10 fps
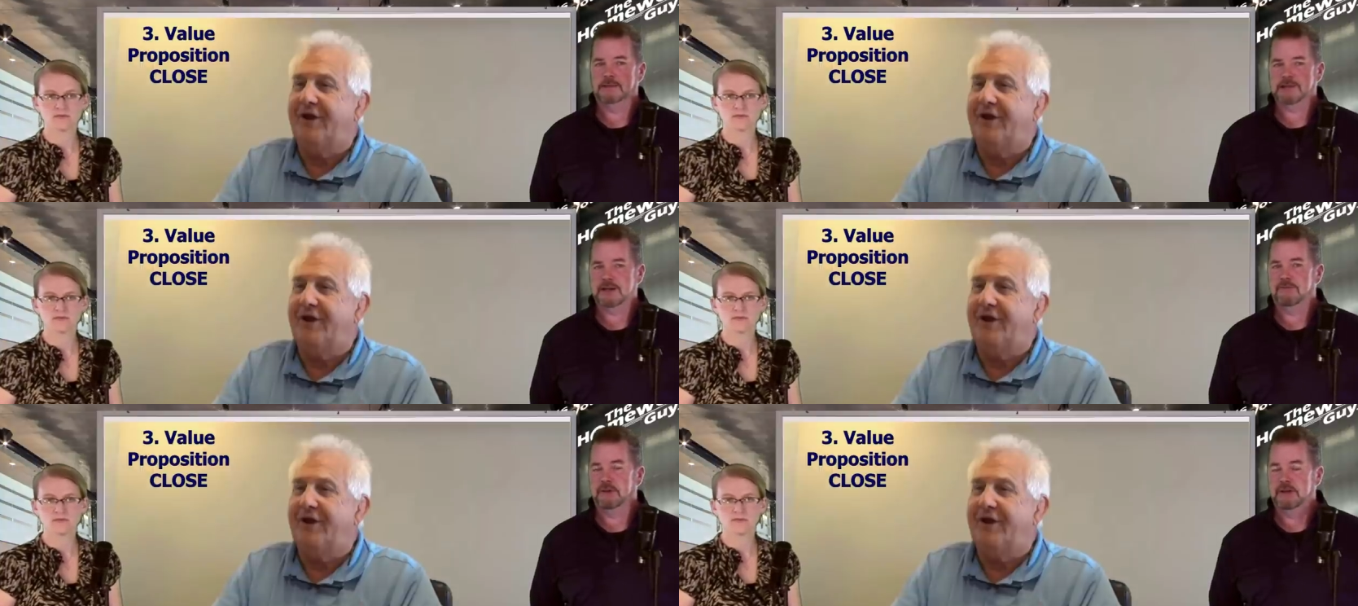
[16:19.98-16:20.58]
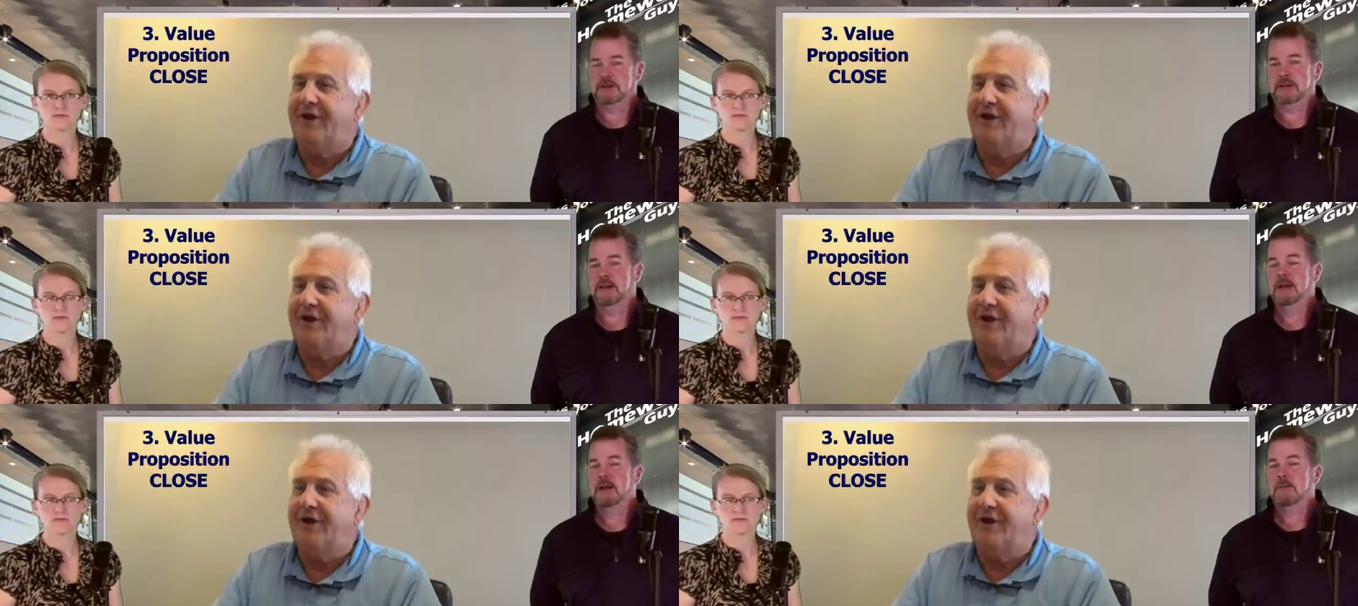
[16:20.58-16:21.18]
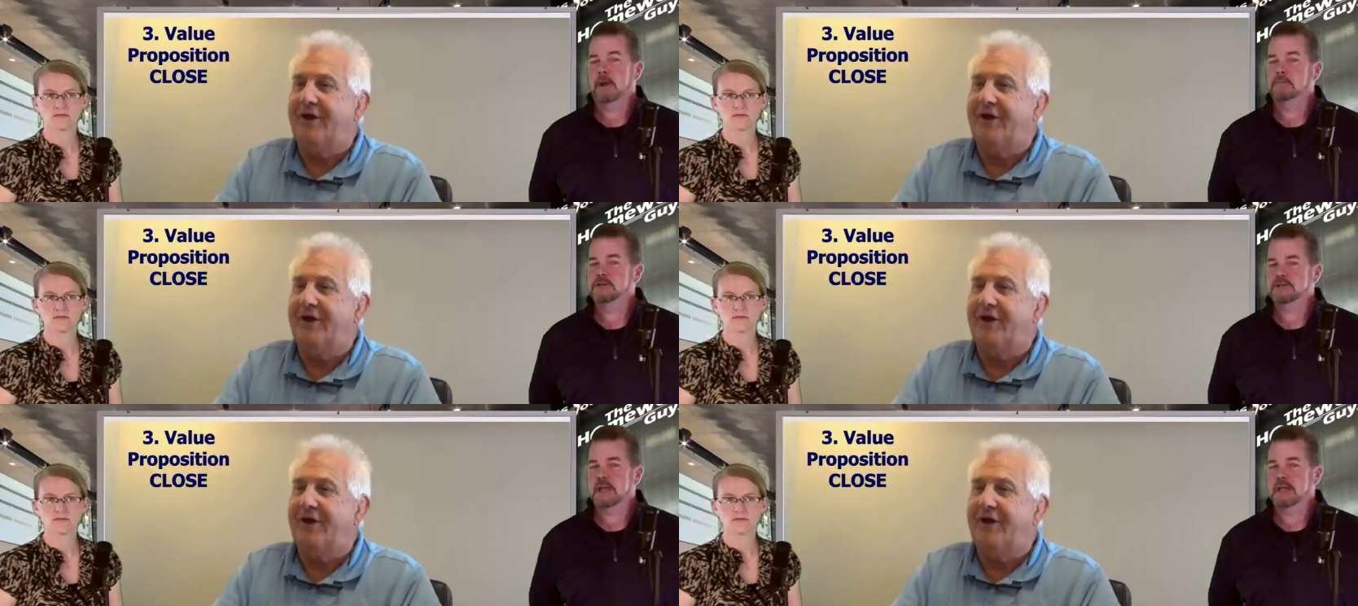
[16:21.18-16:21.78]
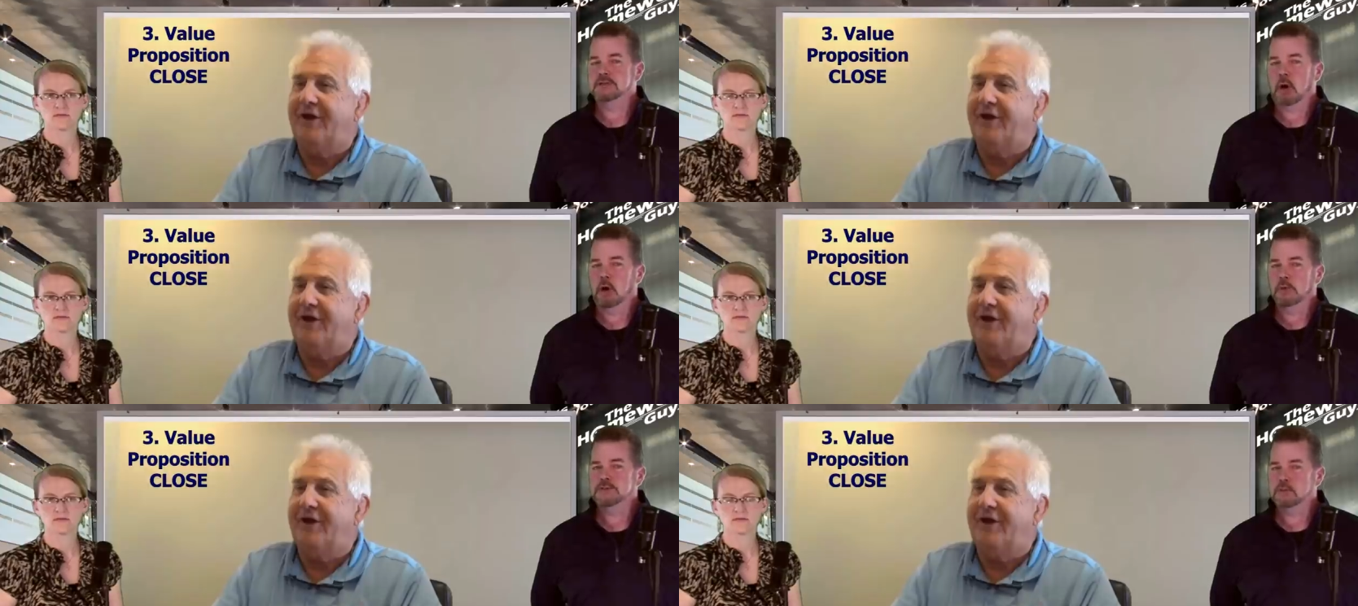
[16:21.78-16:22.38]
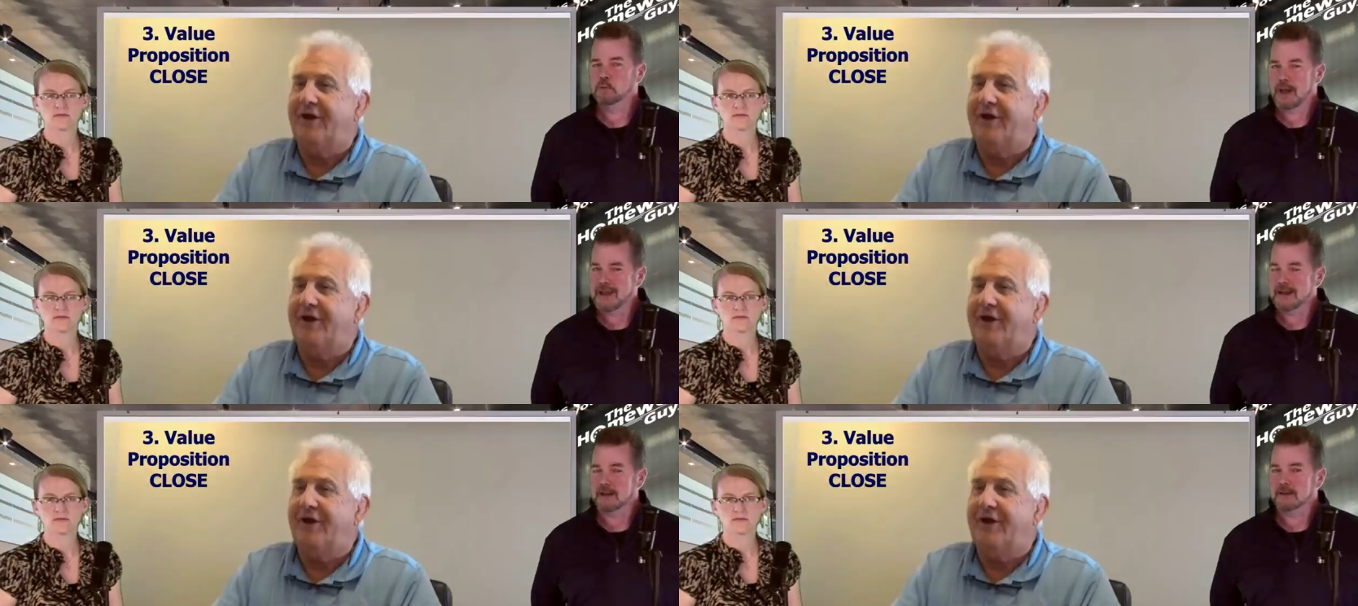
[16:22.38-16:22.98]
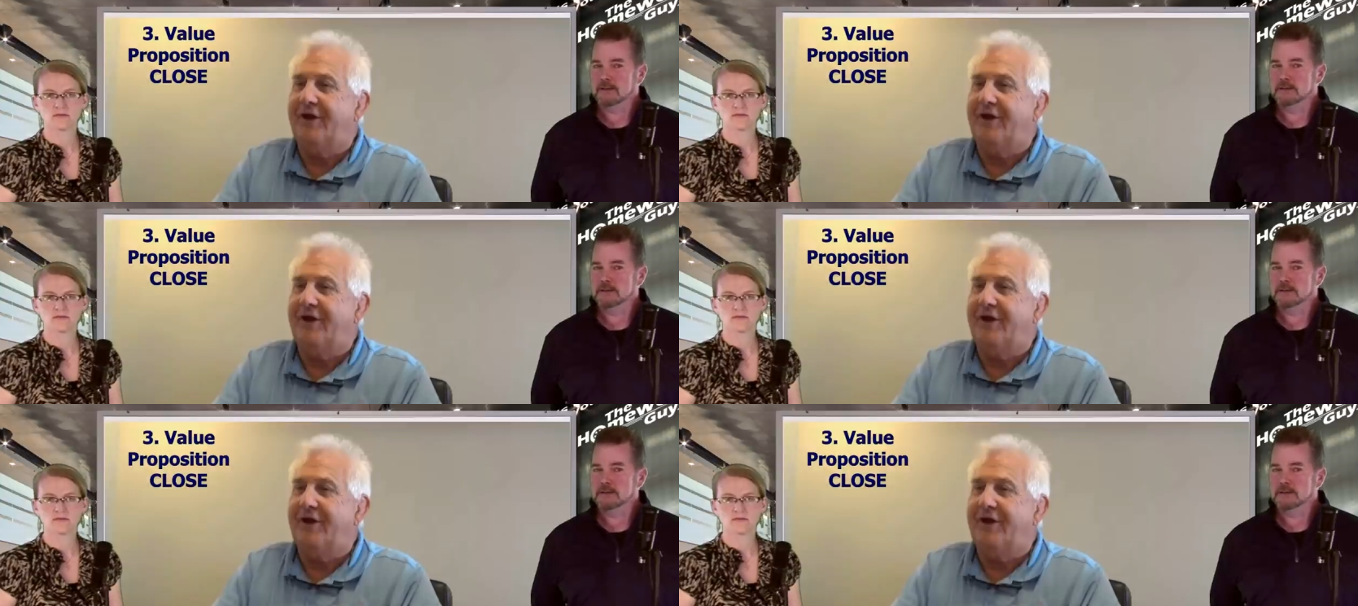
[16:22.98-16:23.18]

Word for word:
Speaker 1: has any validity, but I'm just saying it's always in writing.